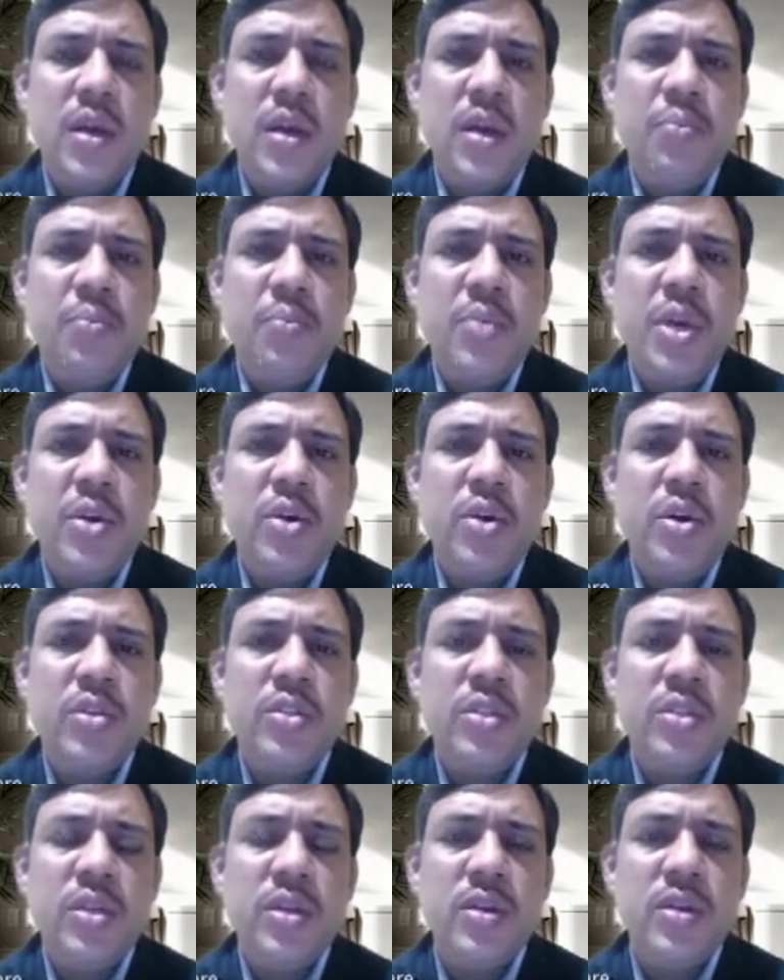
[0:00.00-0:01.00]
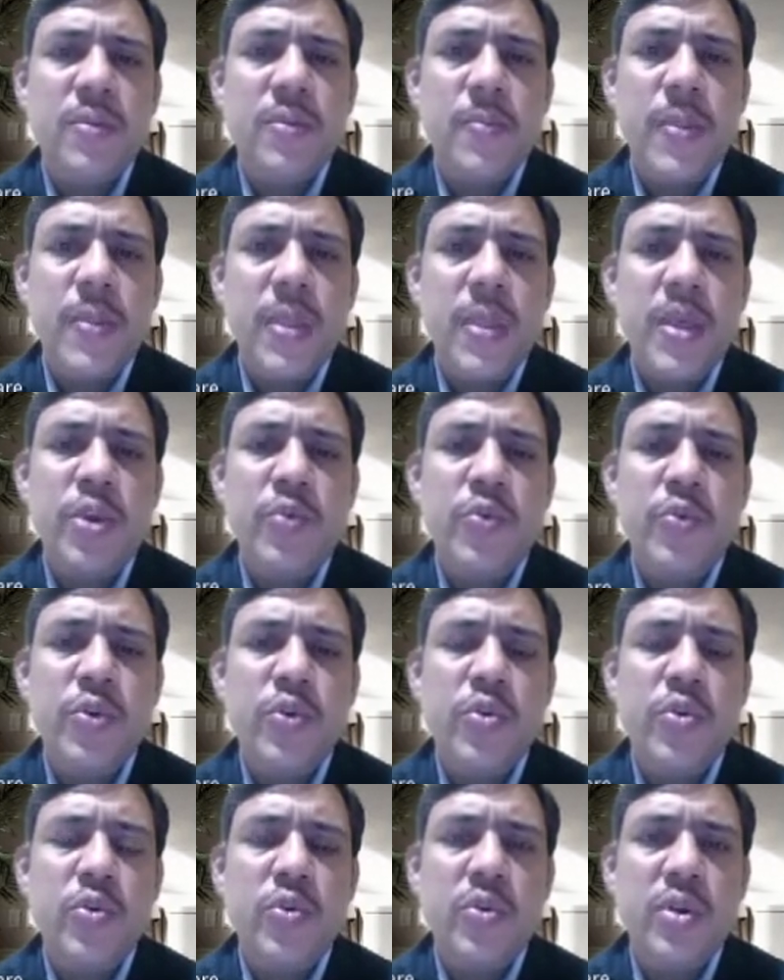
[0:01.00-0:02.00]
Because if
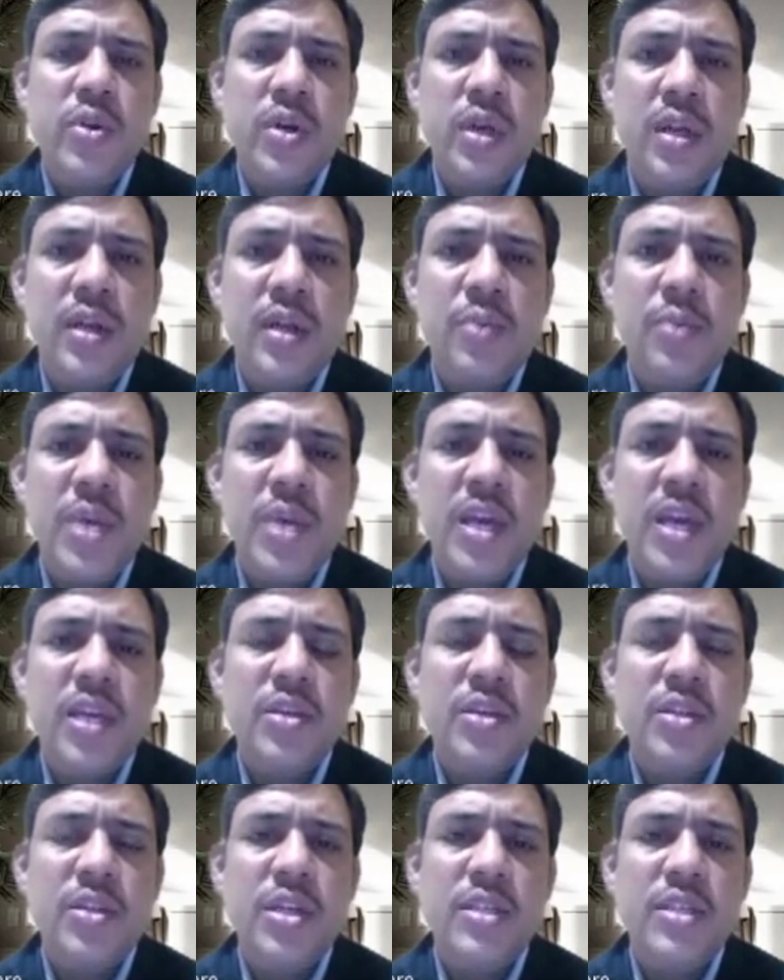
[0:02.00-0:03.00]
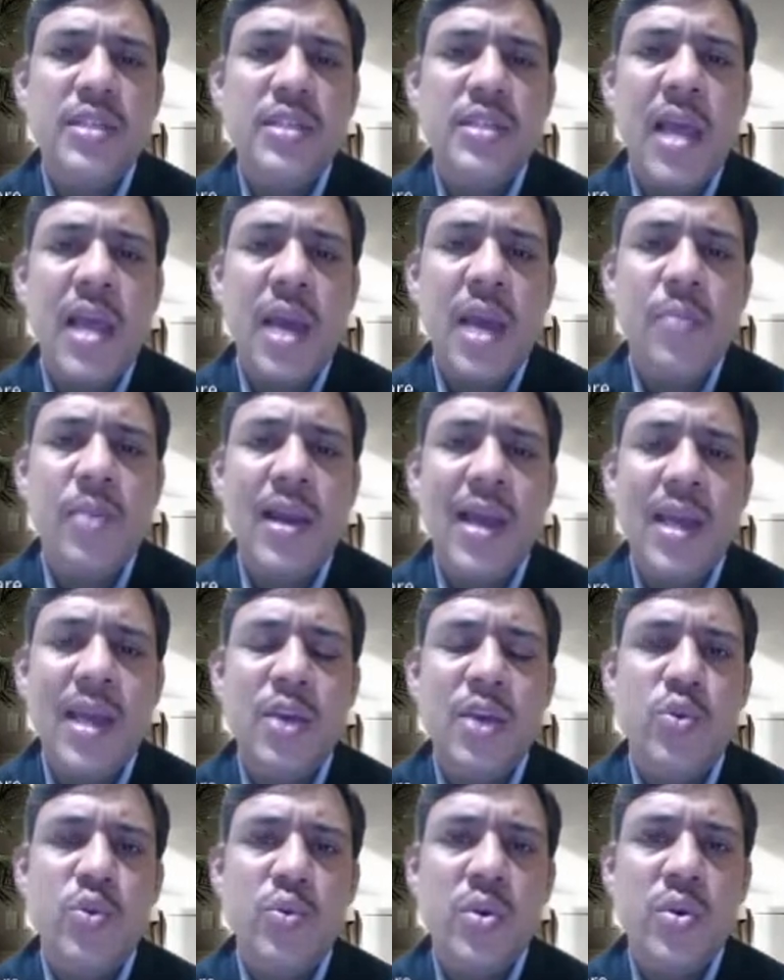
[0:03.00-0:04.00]
you make this lab
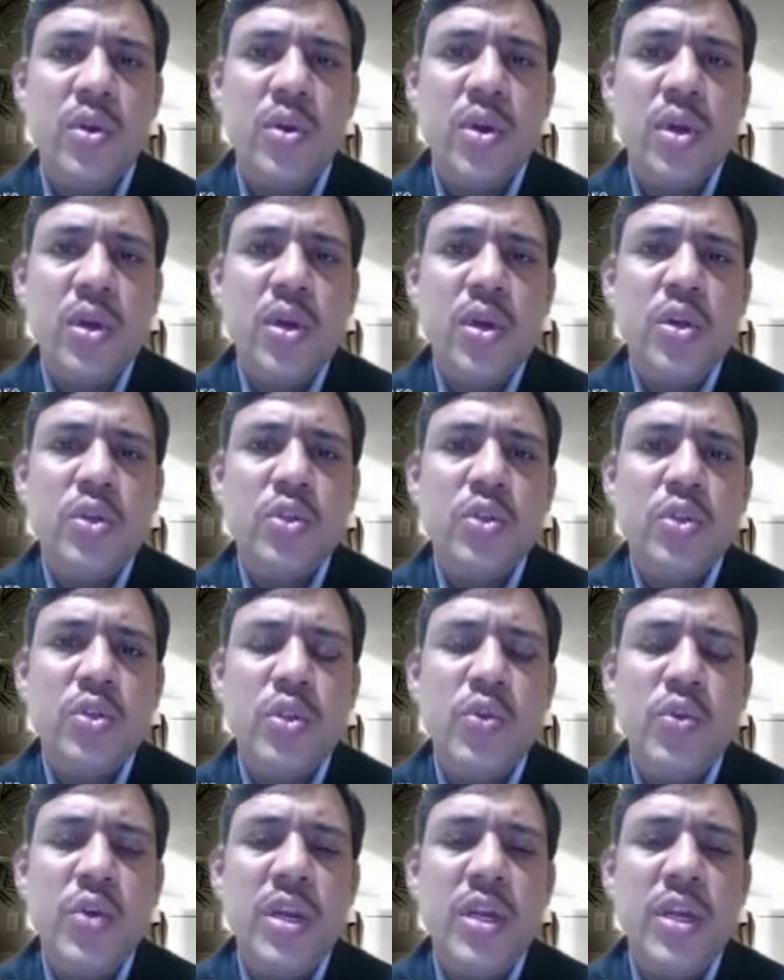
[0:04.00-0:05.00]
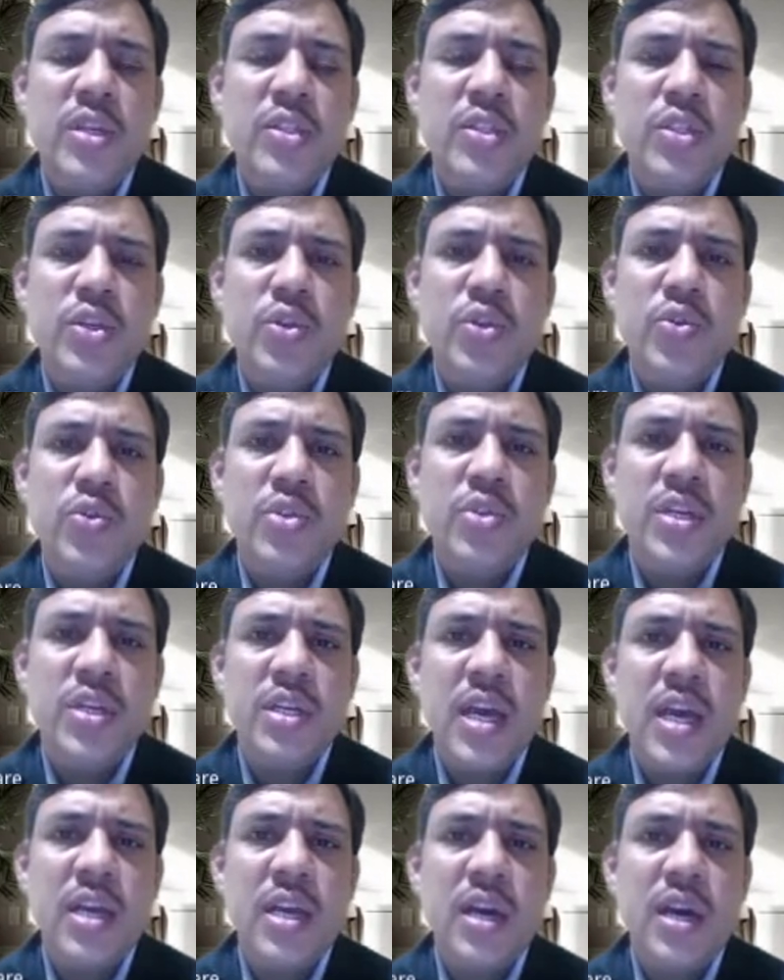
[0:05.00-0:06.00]
live, so your institution
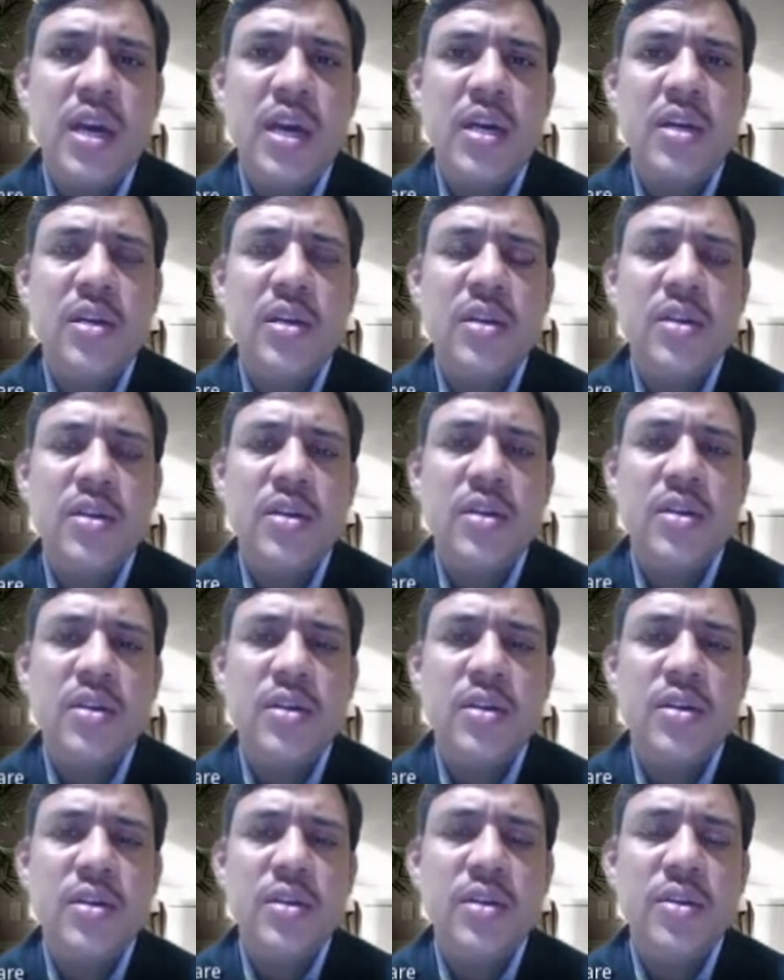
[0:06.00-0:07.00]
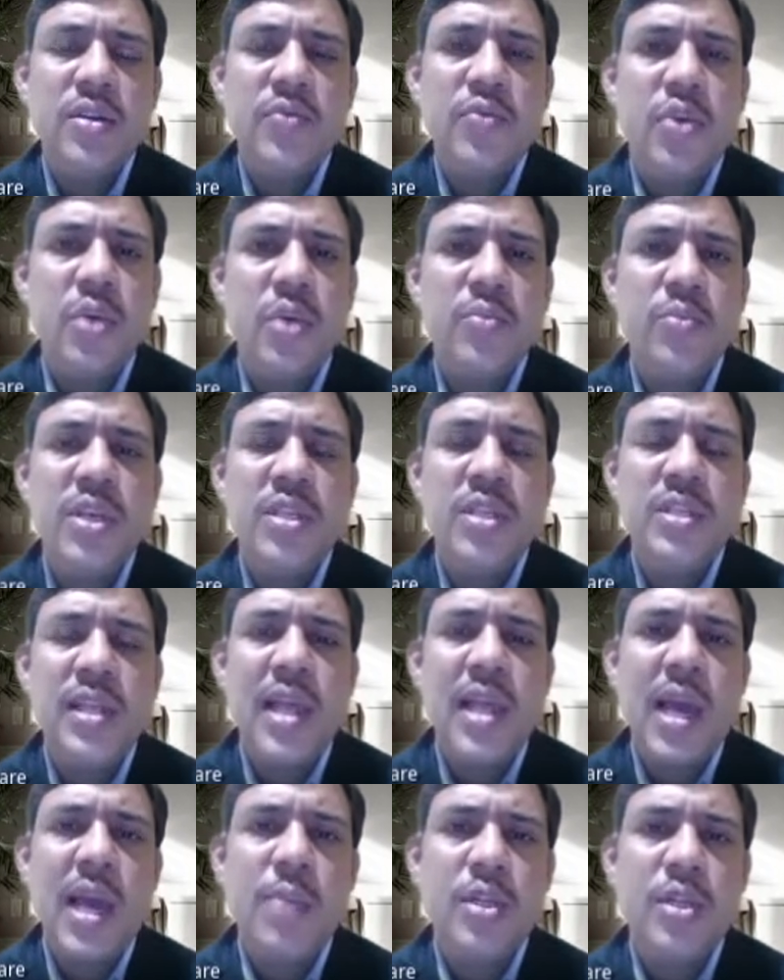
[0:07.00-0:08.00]
can earn from this
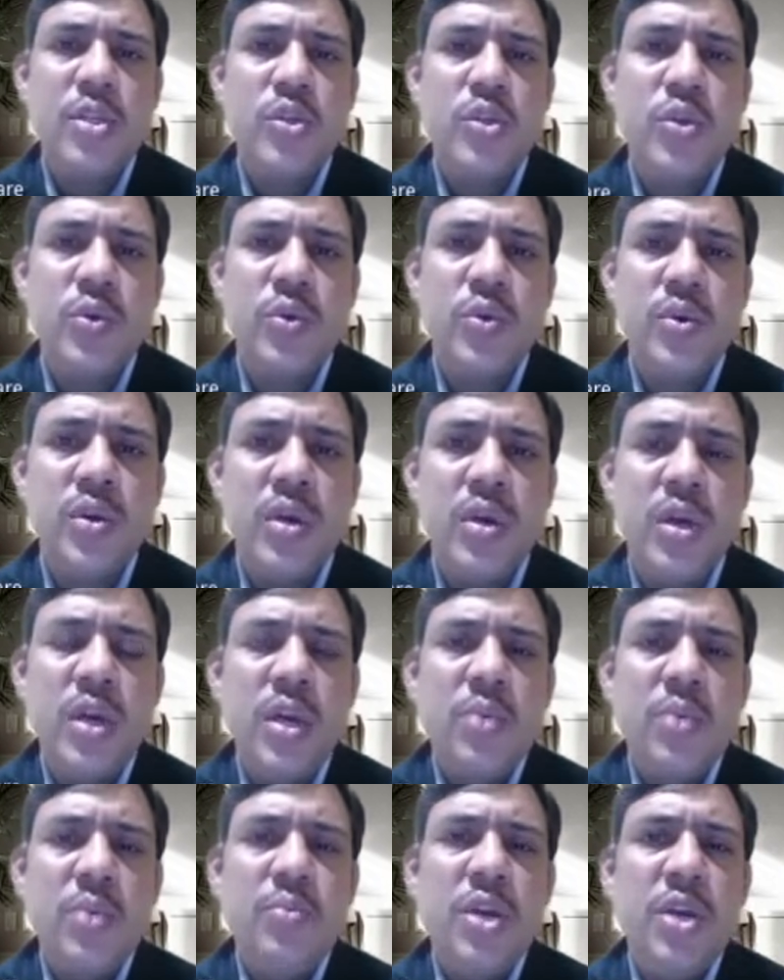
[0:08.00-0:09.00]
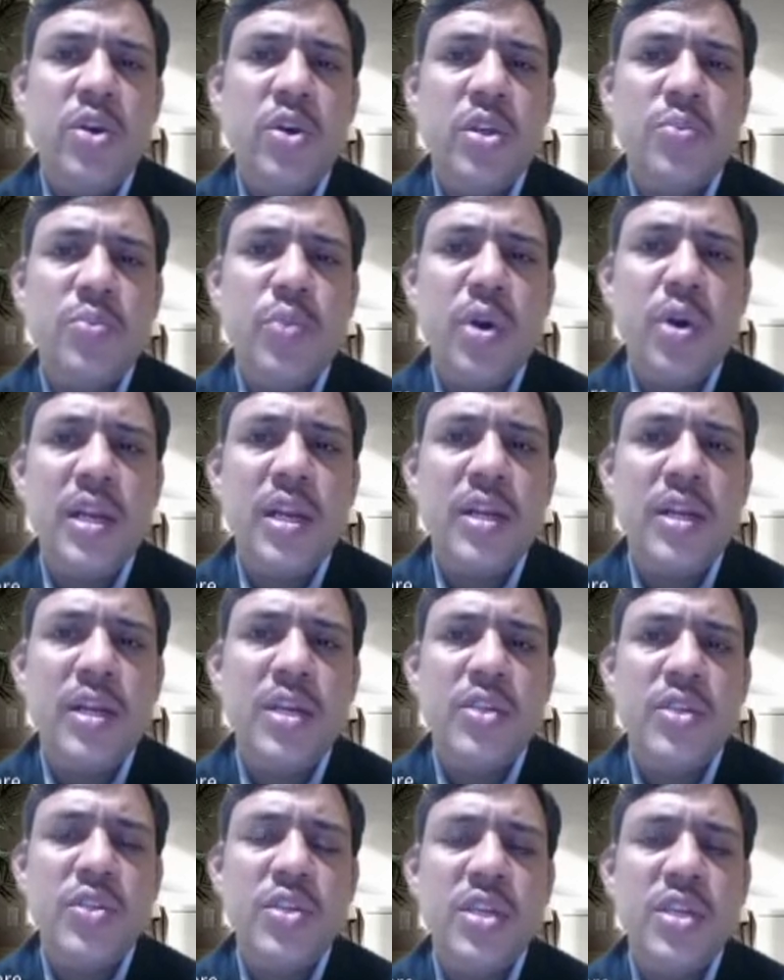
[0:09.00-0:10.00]
lab also, because small
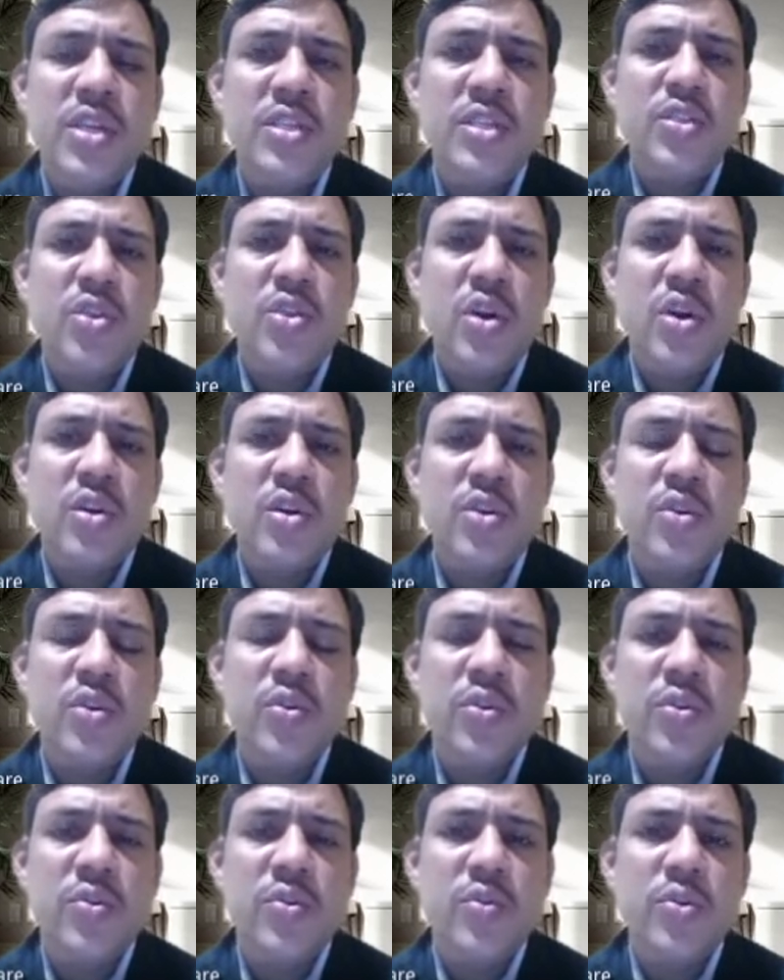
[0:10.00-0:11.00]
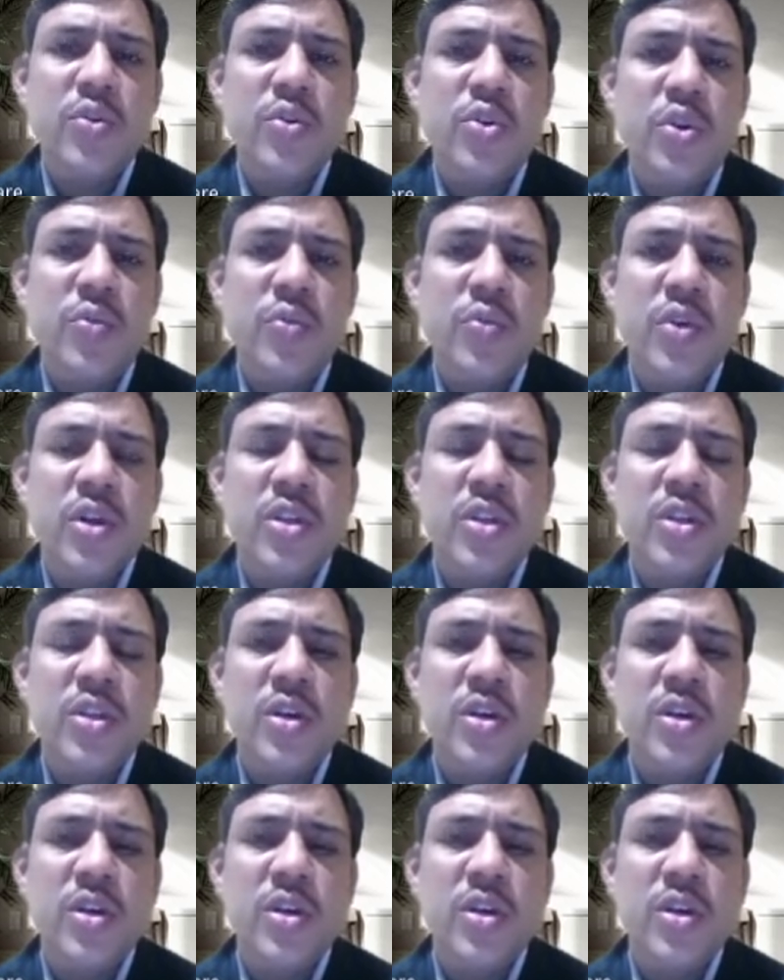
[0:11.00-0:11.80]
industries not go for the